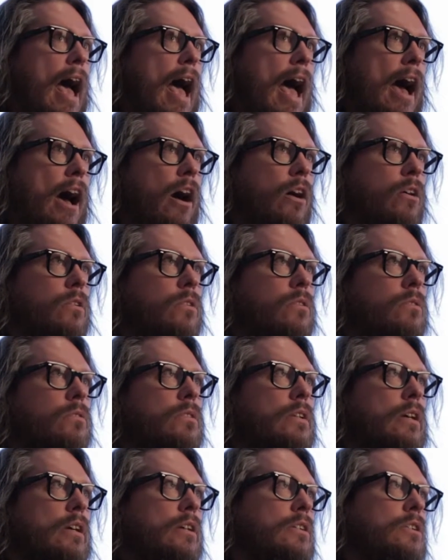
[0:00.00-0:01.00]

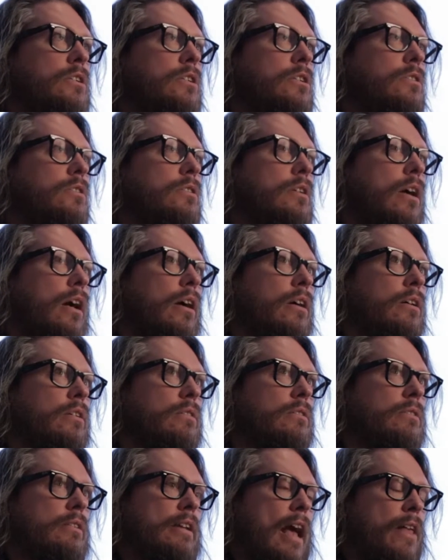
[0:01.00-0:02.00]
how does uh,
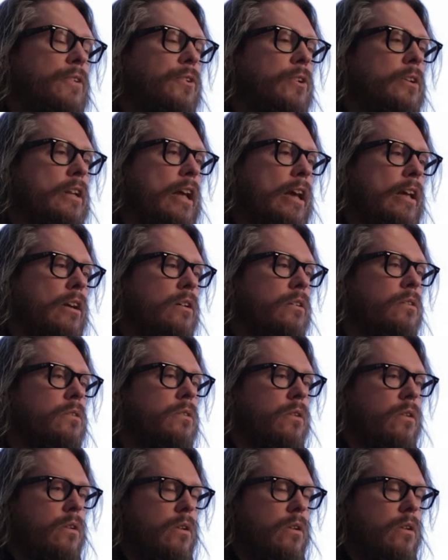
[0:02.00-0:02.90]
gathering data